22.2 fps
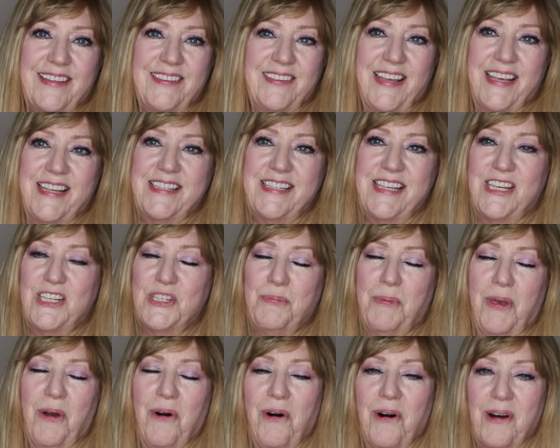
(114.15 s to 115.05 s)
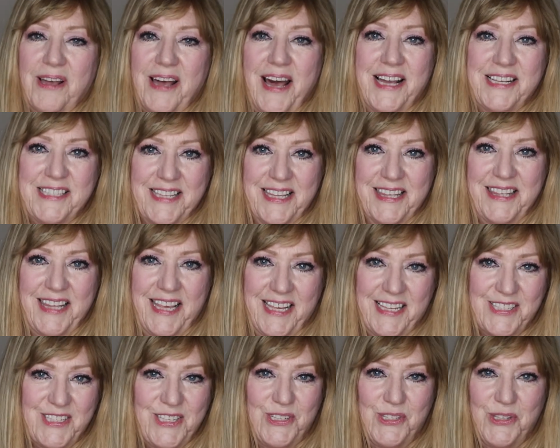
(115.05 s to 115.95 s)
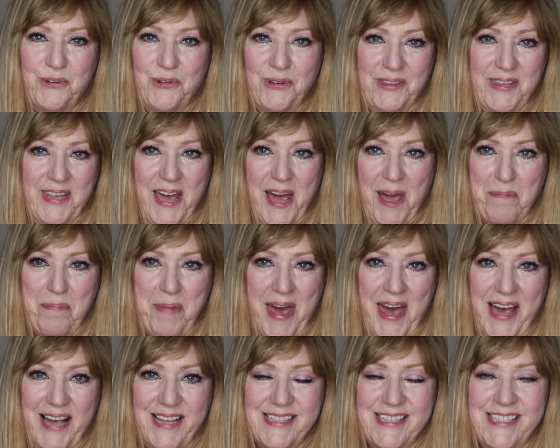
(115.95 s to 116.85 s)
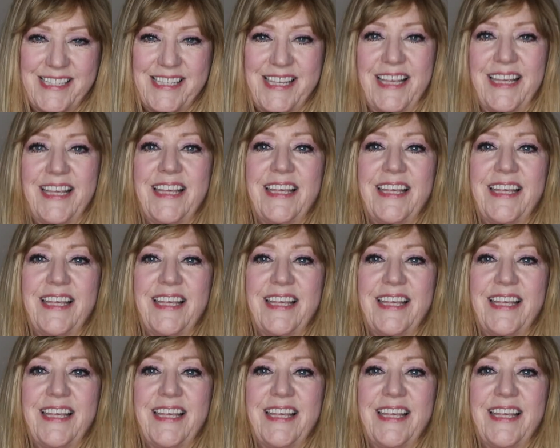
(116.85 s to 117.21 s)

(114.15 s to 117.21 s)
They teach me all kinds of things to do on the iPads.